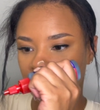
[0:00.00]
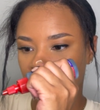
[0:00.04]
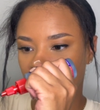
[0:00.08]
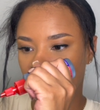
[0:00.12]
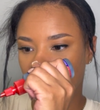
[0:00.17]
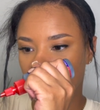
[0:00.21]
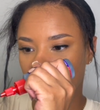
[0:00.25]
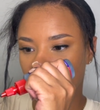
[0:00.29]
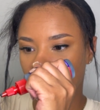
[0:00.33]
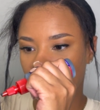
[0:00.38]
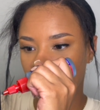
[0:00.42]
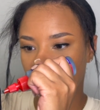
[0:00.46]

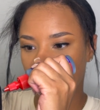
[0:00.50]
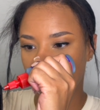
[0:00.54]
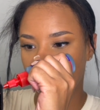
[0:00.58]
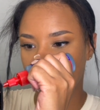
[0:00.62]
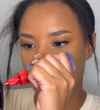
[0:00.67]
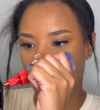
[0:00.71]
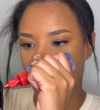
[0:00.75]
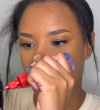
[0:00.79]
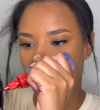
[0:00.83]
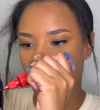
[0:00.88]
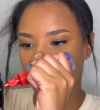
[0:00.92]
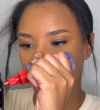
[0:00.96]

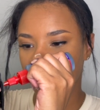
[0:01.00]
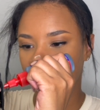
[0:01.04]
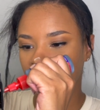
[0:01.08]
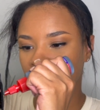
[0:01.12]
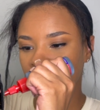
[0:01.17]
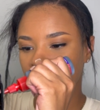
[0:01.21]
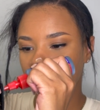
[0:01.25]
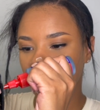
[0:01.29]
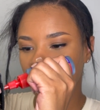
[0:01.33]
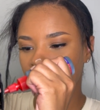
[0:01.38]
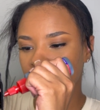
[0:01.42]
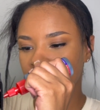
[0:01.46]
at
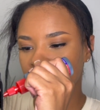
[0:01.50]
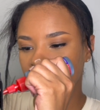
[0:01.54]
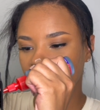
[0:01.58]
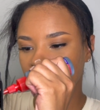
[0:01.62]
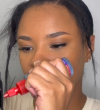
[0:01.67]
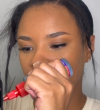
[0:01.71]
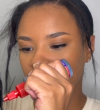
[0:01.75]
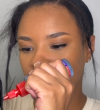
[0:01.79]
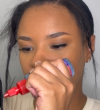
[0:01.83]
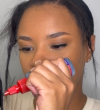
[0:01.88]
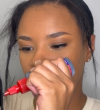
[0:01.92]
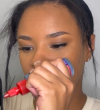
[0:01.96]
first I was
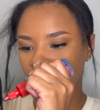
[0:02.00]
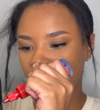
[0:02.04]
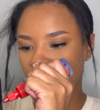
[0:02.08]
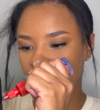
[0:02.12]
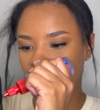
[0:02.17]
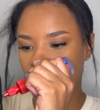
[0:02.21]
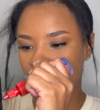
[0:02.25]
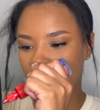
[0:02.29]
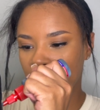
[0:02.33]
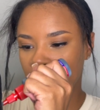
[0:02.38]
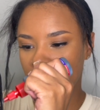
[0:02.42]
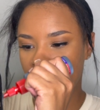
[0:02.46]
gonna
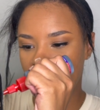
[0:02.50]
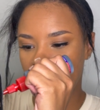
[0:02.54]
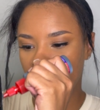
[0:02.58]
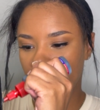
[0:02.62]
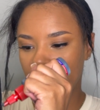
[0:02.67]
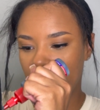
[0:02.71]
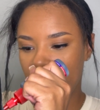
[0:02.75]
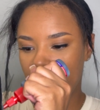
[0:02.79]
do like